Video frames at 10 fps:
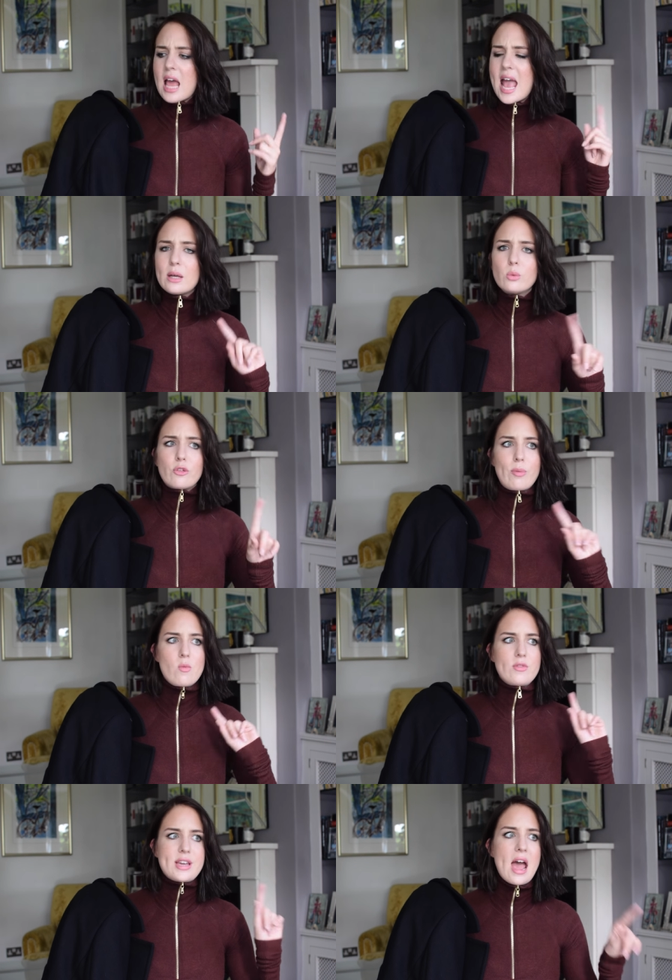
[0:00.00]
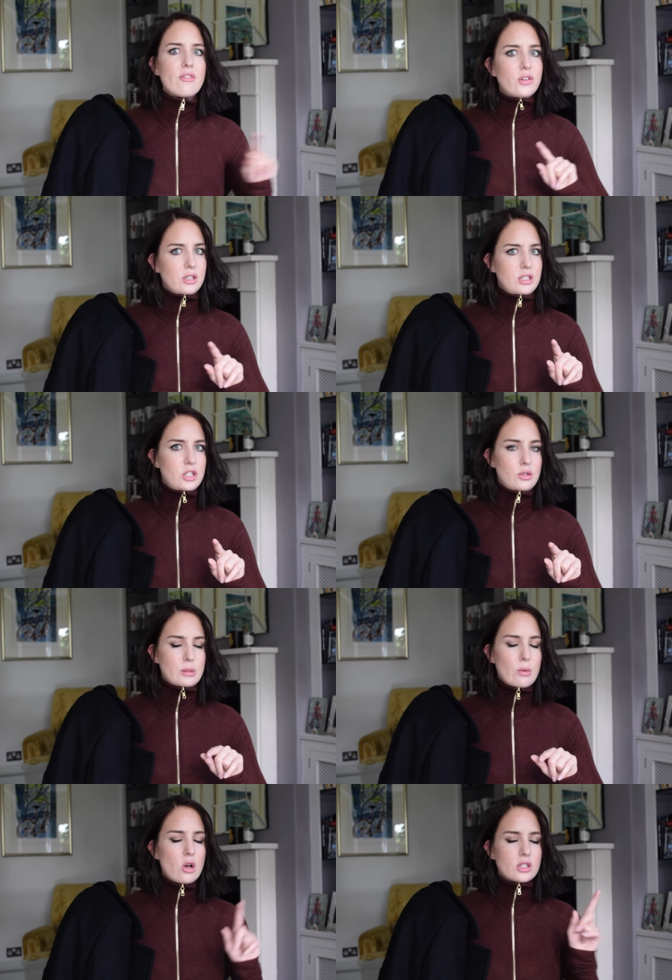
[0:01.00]
Eight would have been definitely too
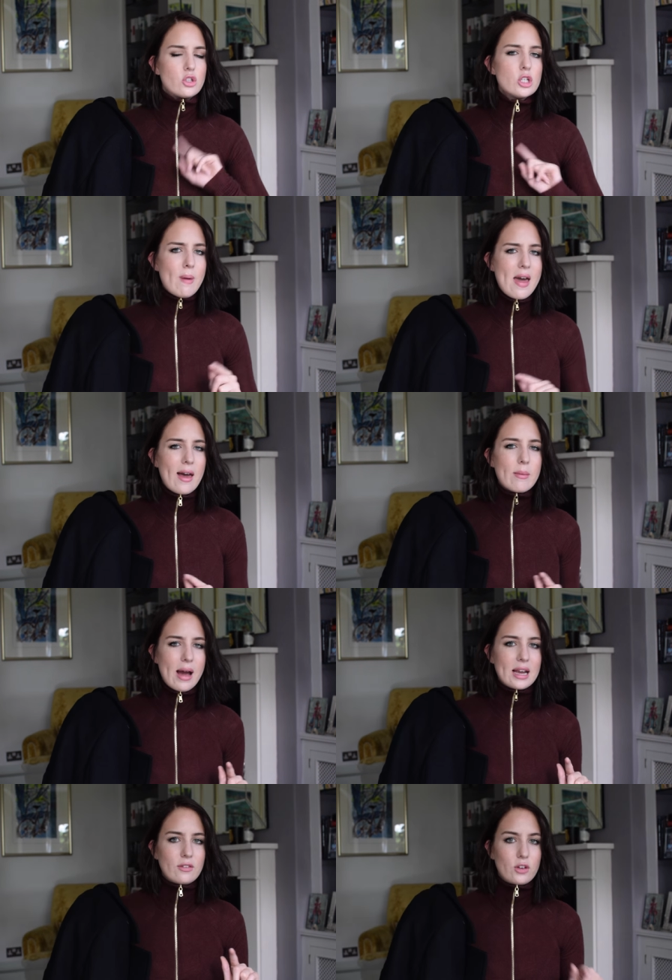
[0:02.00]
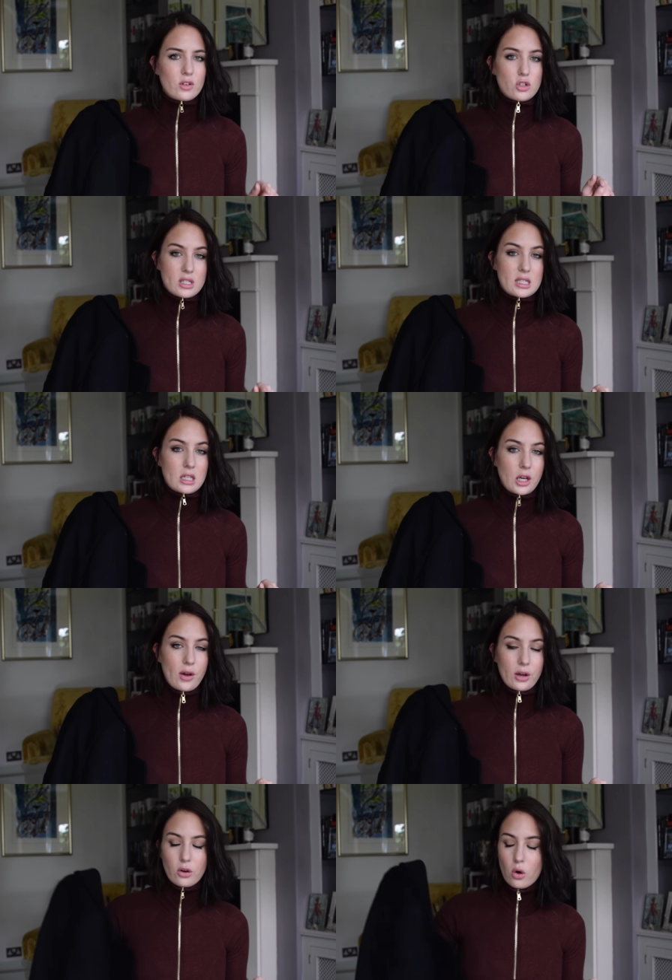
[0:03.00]
small. So just bear that in mind if you're interested in
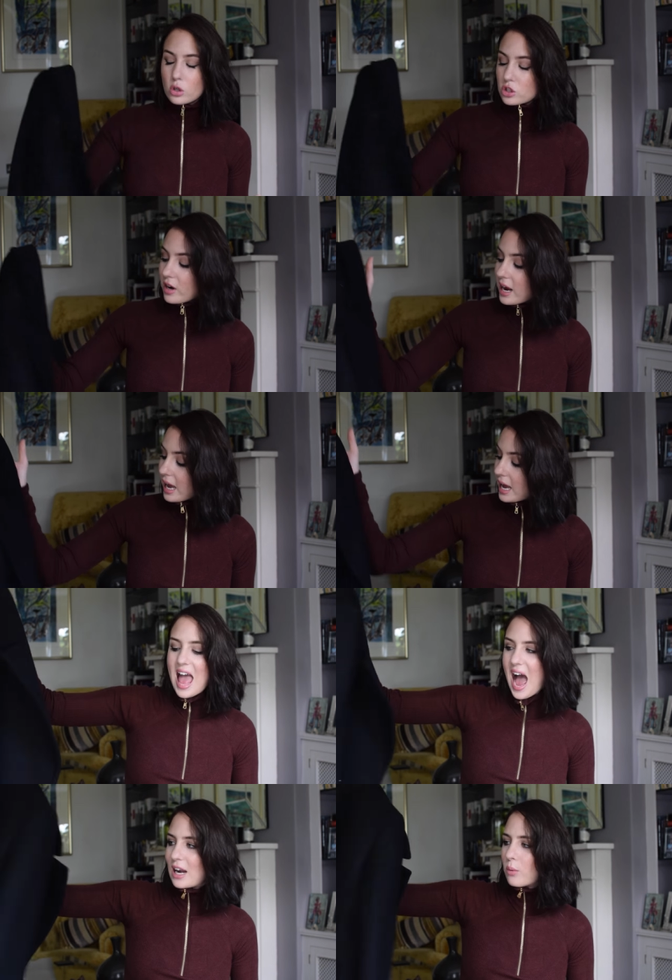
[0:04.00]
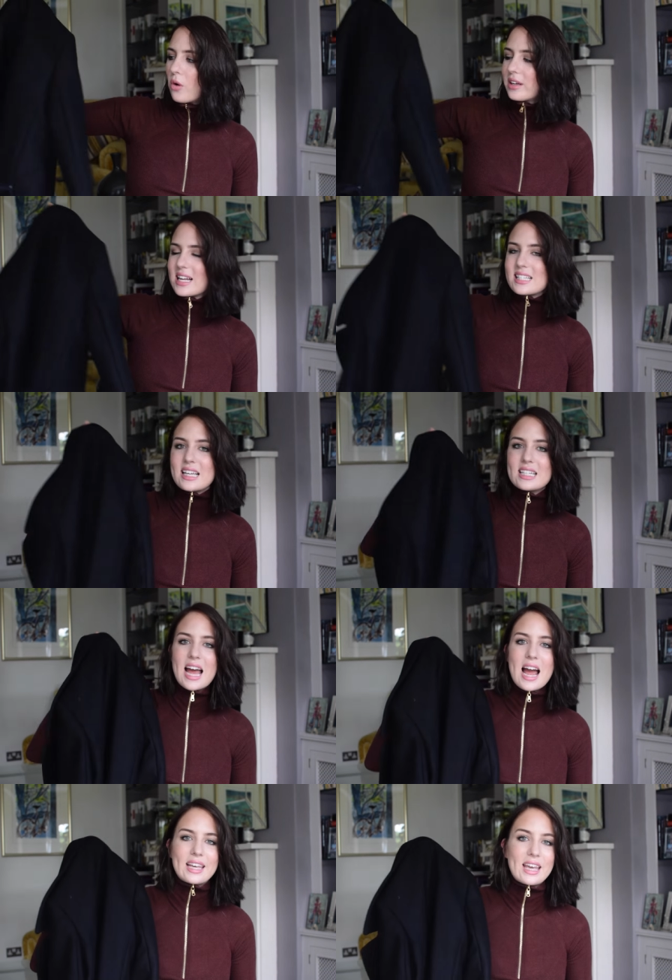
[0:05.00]
going and ordering it. And I walked yesterday to
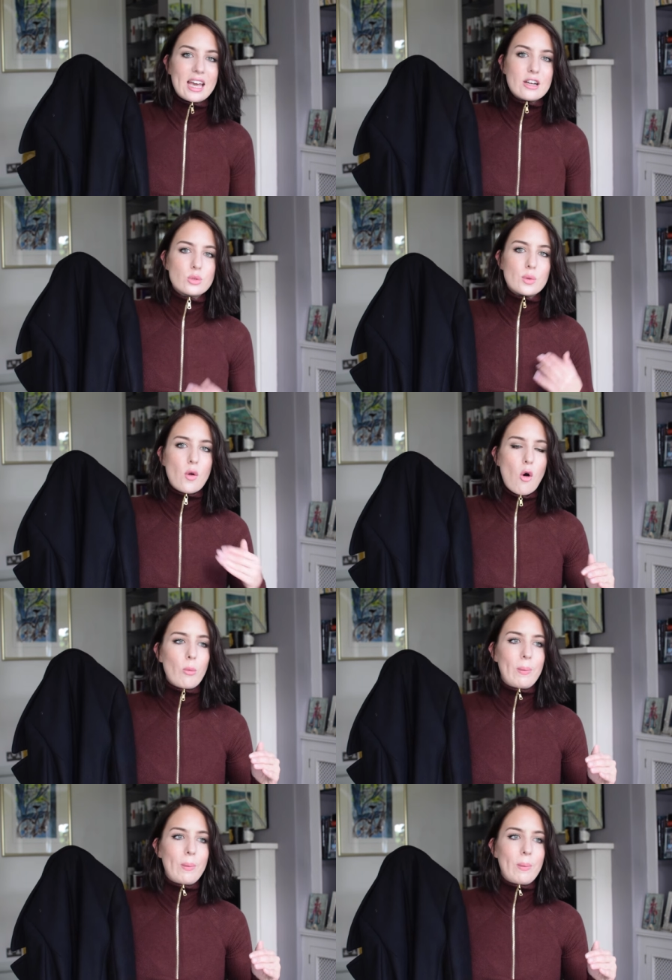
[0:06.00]
Ikea just with an all